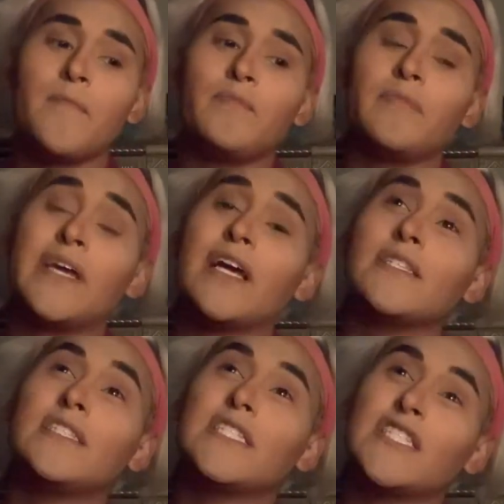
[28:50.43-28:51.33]

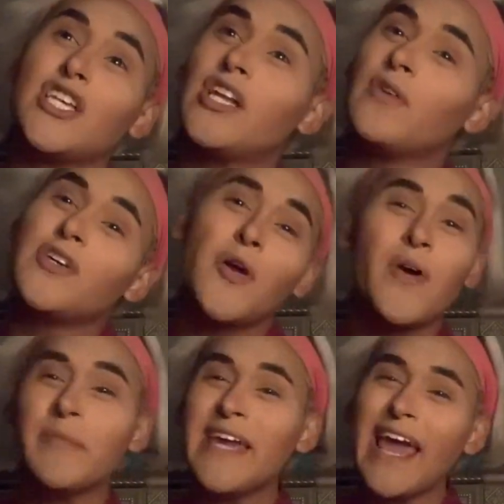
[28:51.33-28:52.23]
because you know you don't
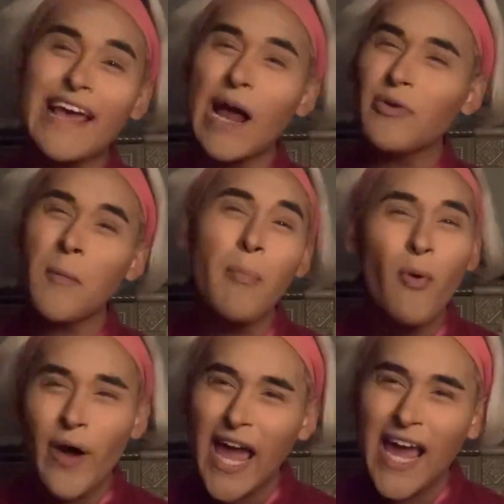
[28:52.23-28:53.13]
want to be hanging out with a
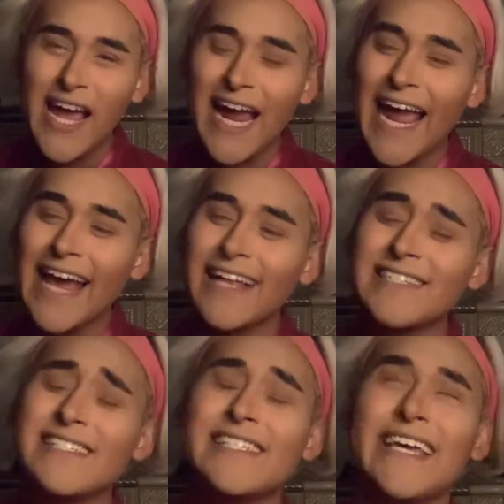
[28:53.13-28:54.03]
boy
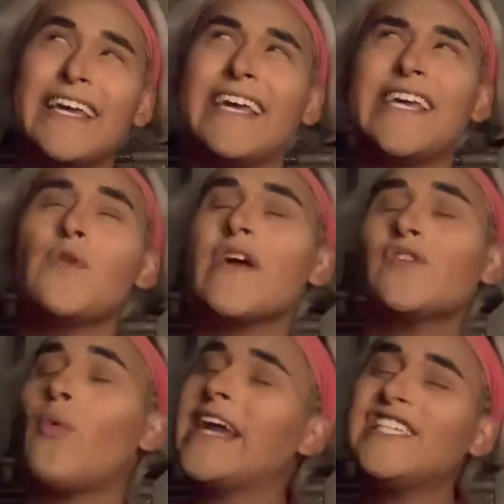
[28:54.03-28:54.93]
and he wears
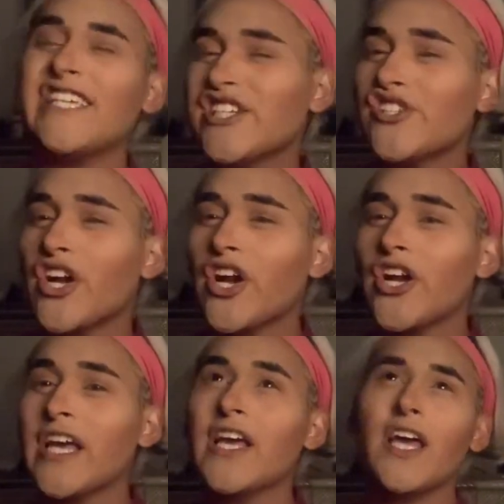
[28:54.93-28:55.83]
a white
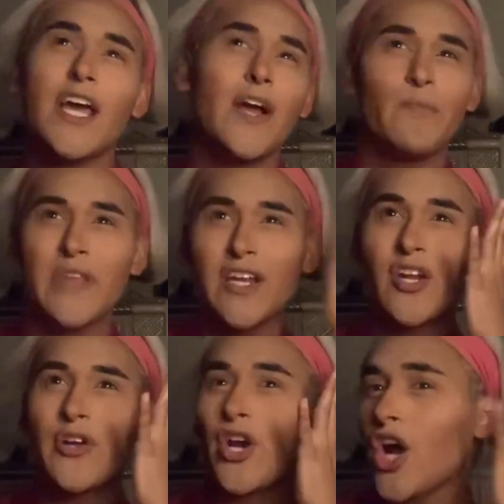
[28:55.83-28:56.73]
t-shirt and you
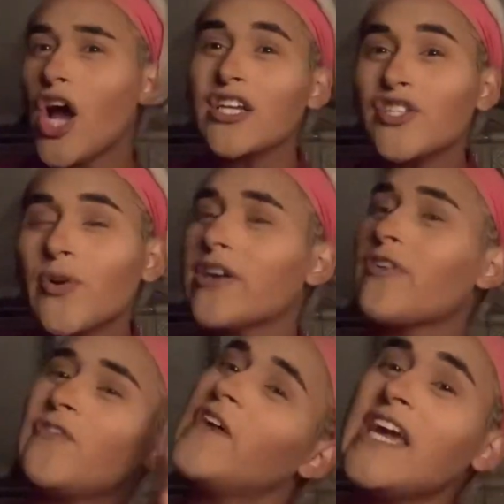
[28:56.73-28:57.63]
know your contour and your
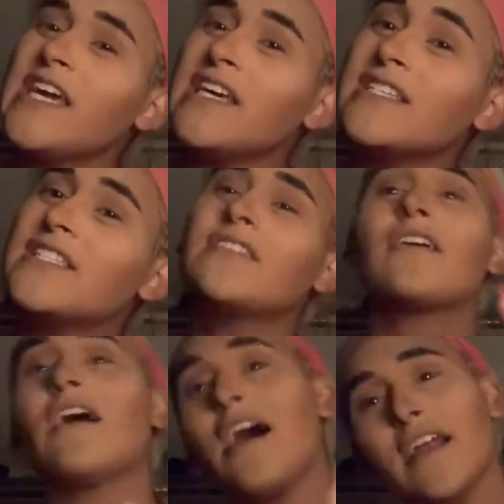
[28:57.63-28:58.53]
face
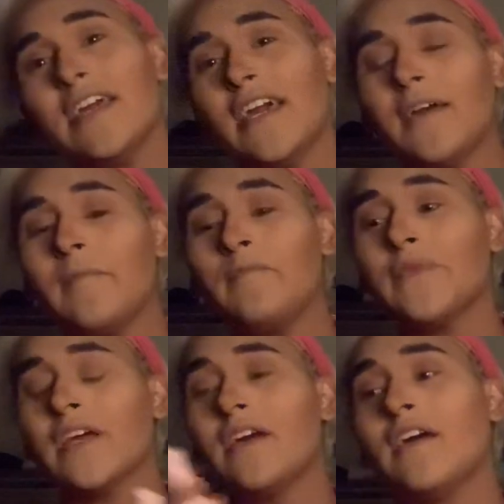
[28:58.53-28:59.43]
are on him,
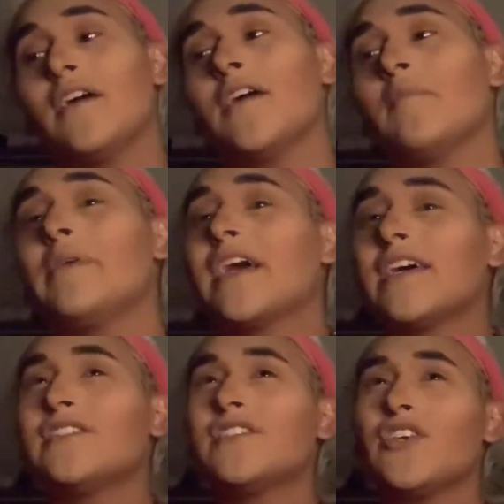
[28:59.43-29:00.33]

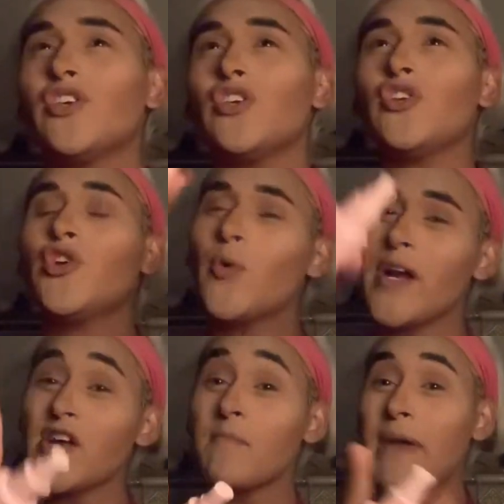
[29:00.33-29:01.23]
because you don't
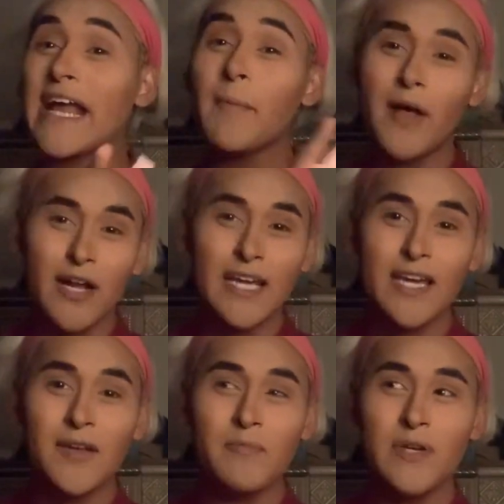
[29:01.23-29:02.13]
want your makeup on
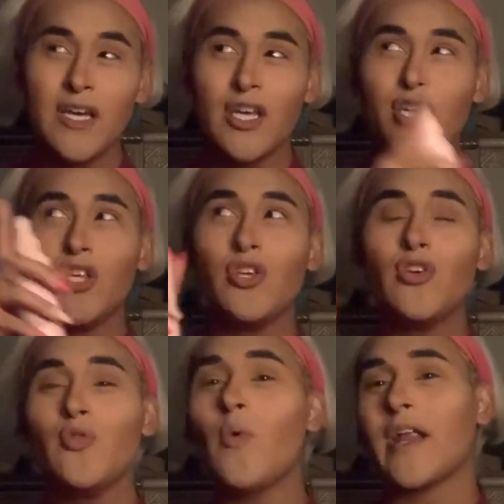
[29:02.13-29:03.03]
him,
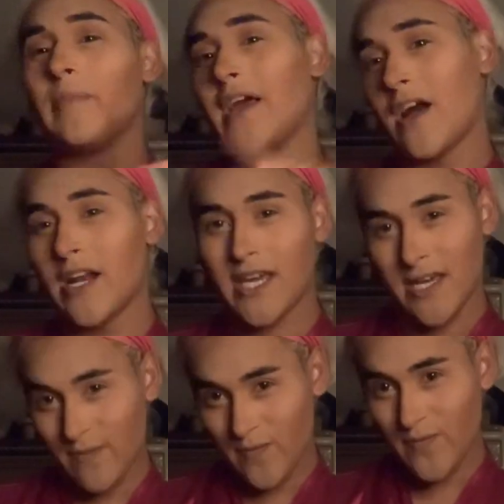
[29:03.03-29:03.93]
you want to be on him.